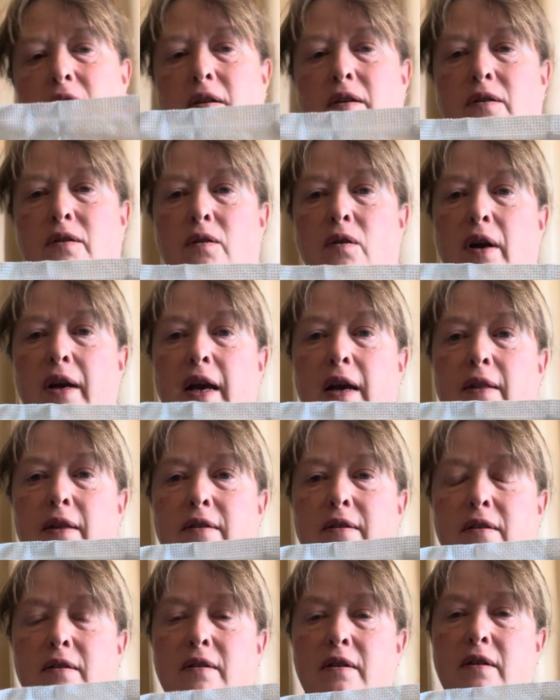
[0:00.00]
So again, this
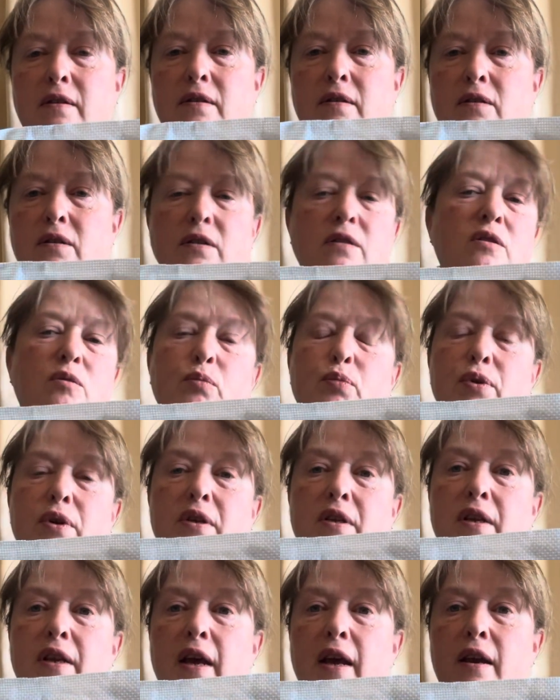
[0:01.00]
is just some
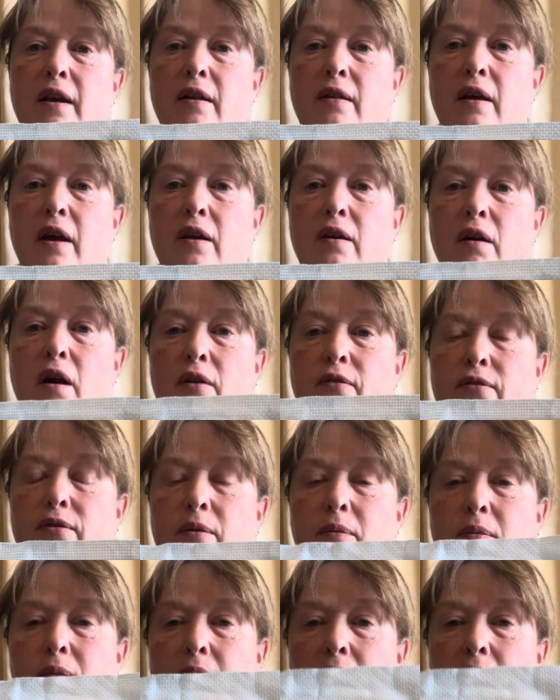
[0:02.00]
printed Aida that I got from